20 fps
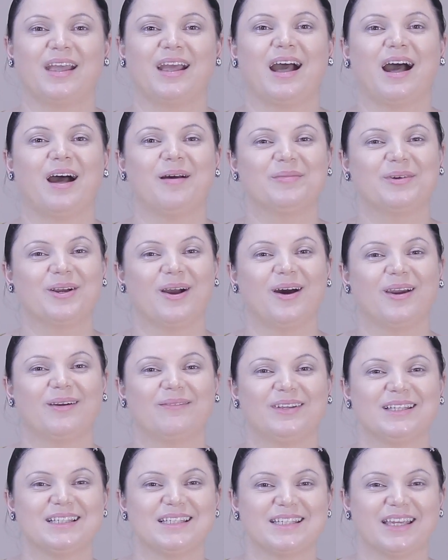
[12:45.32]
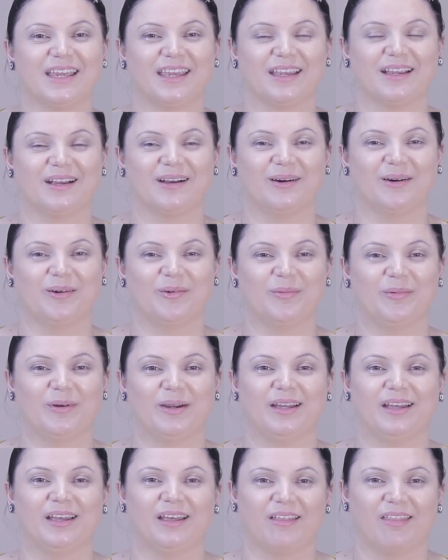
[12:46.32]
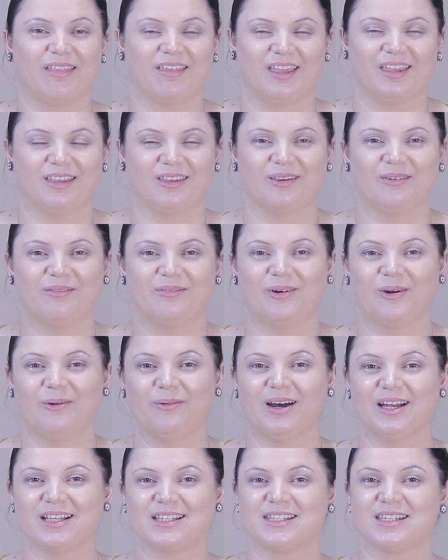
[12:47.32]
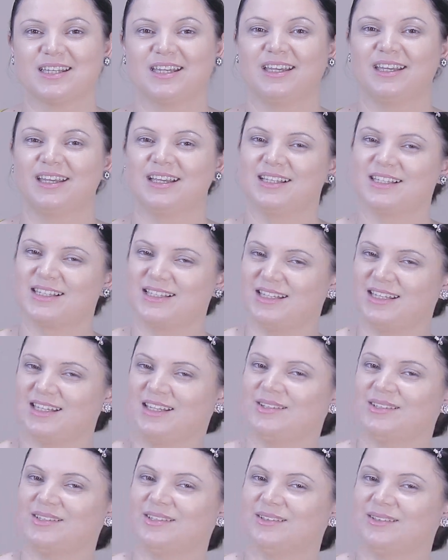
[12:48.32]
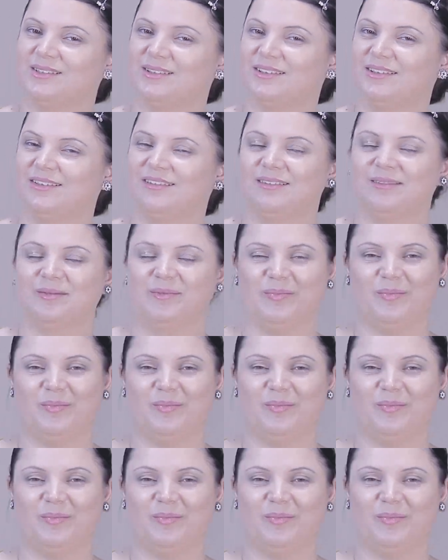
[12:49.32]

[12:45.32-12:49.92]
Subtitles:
I'm Carmen Jacob. Thank you for watching. See you soon.